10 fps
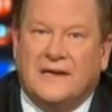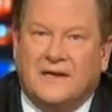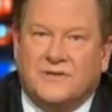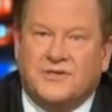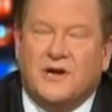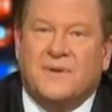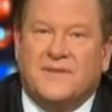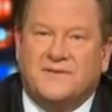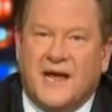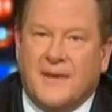Show me
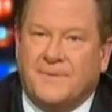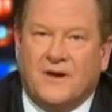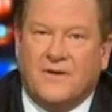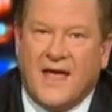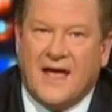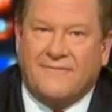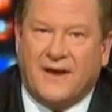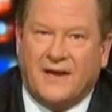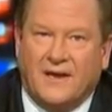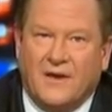the tape. You don't have
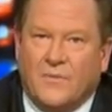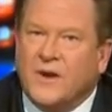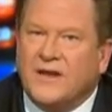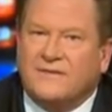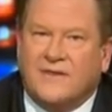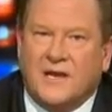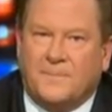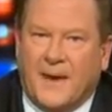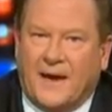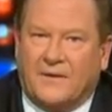any. What do you think
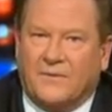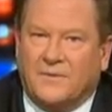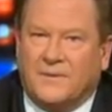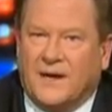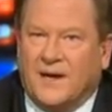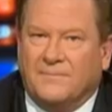Beck would